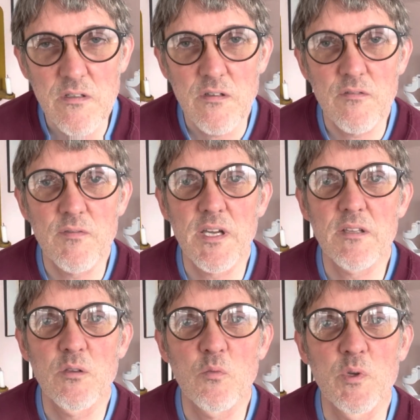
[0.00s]
the
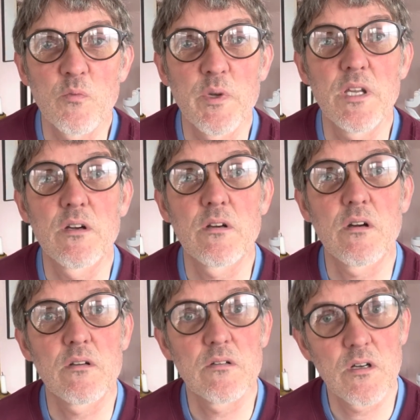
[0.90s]
fact that when we are
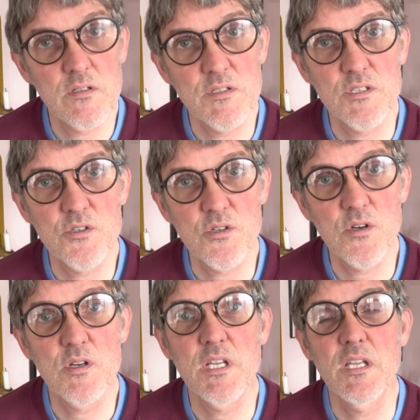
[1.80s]
on this
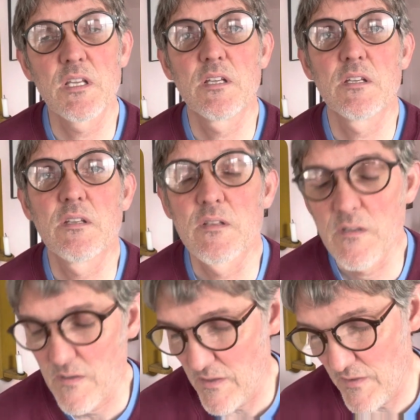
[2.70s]
journey,
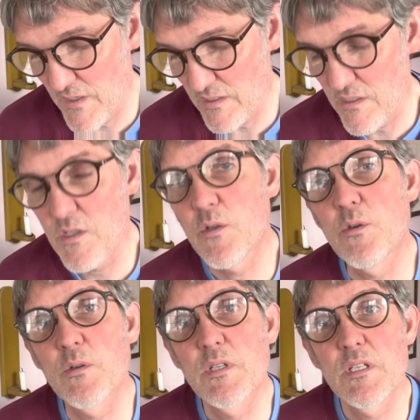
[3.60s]
the thing to
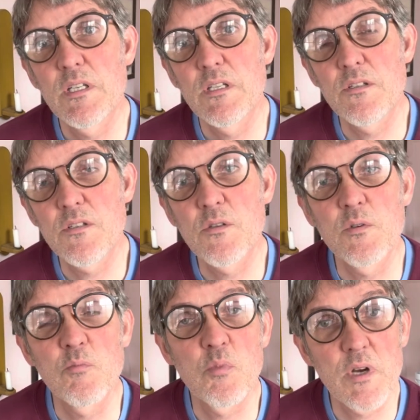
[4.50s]
do is to
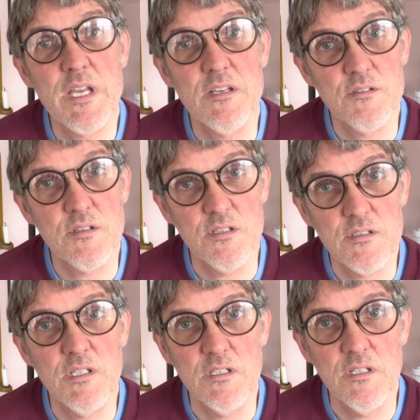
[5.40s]
embrace this
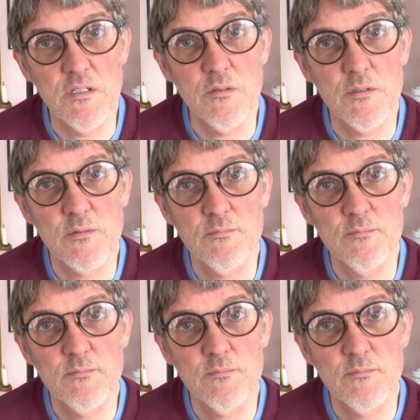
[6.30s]
unknown.